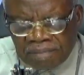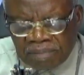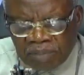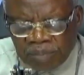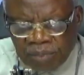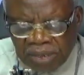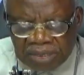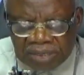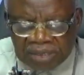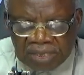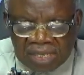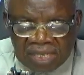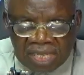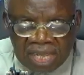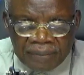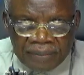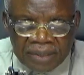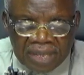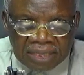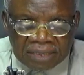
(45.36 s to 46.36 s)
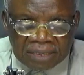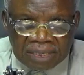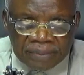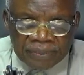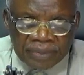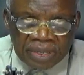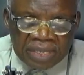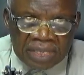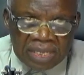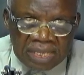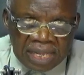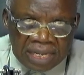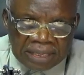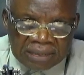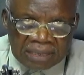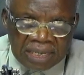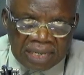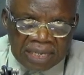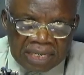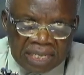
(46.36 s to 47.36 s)
But say Yamia semi ye a
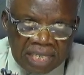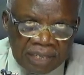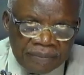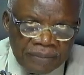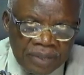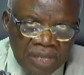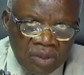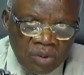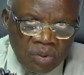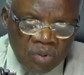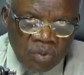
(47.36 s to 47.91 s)
ten year me ho